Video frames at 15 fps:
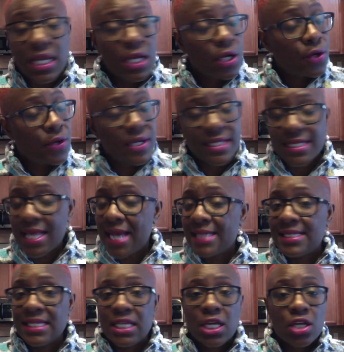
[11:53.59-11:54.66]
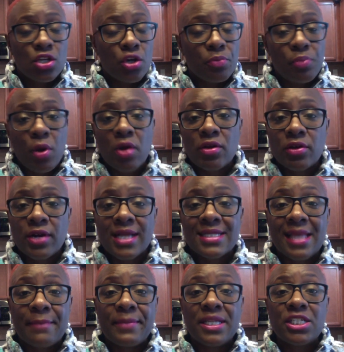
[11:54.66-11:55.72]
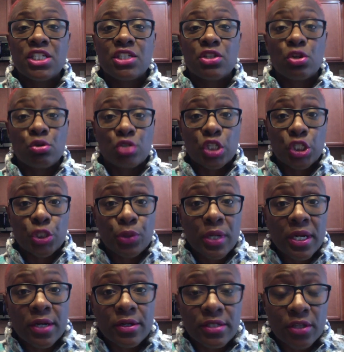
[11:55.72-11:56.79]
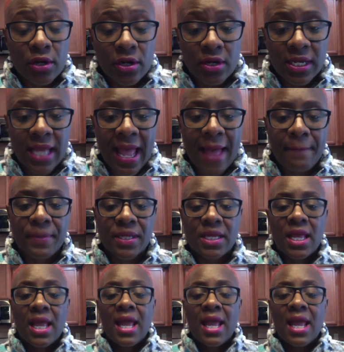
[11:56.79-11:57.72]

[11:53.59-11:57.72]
criticizing your partner as i mentioned those triggers are going to happen